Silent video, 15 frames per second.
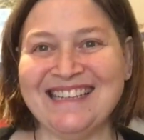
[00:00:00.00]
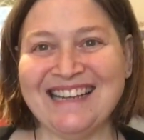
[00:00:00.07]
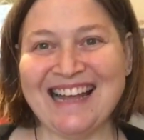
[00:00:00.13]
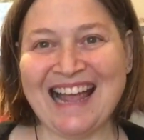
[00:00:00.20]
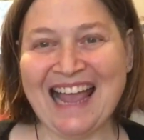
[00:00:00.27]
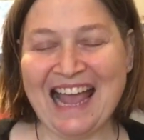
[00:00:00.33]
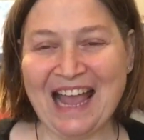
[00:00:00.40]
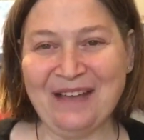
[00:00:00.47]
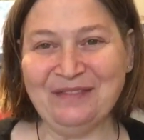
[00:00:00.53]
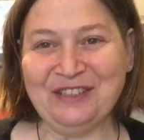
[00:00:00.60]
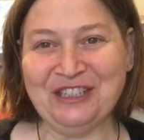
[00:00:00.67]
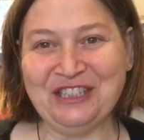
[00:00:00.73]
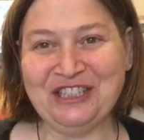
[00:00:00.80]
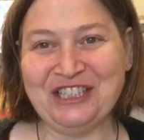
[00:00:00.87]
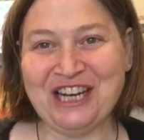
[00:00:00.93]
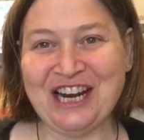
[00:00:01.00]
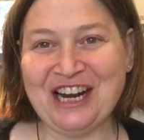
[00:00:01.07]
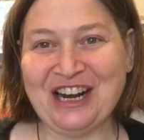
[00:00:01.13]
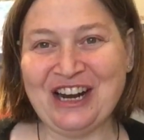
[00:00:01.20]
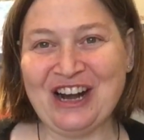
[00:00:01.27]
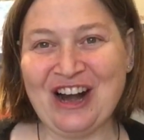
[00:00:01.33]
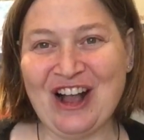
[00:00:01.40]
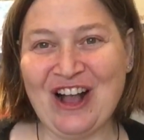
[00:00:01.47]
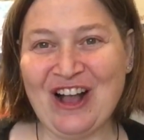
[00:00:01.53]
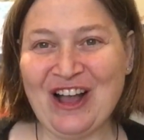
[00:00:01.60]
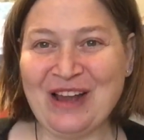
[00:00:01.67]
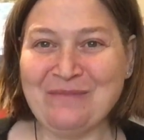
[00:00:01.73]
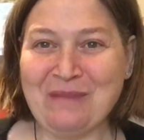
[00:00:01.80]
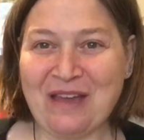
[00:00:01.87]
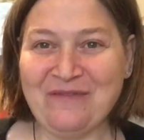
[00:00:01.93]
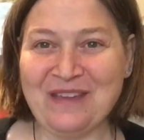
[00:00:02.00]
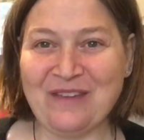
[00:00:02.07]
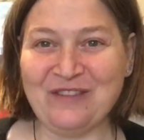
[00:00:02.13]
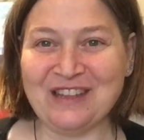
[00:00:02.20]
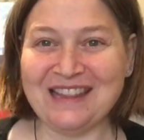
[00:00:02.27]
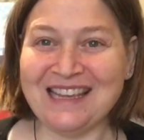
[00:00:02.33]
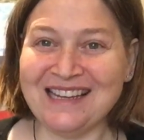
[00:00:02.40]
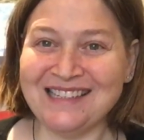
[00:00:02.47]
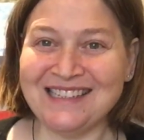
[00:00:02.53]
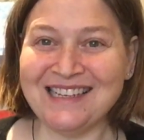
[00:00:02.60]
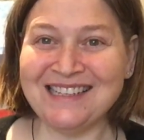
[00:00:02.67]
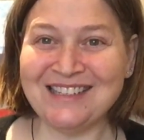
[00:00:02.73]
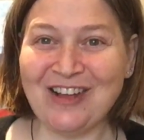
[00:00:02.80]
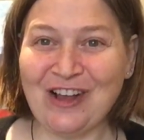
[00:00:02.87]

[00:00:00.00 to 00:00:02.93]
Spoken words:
thing I have to share on my favorite things is